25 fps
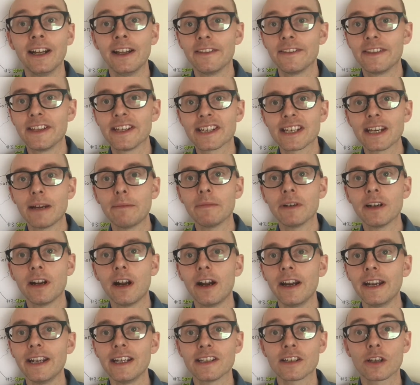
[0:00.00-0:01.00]
The seminar
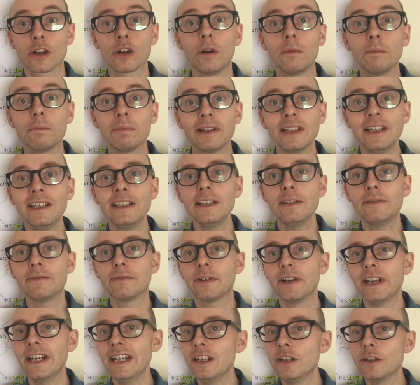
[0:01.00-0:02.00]
is completely
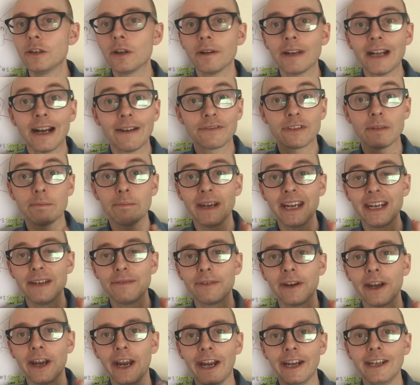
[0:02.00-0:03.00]
free. You don't have to pay
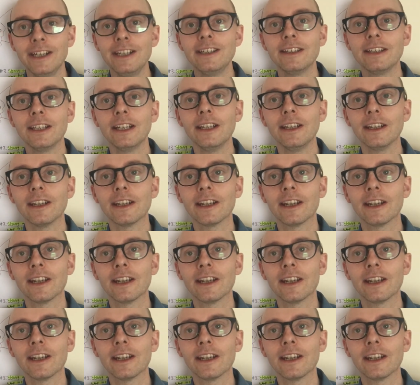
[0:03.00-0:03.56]
for anything.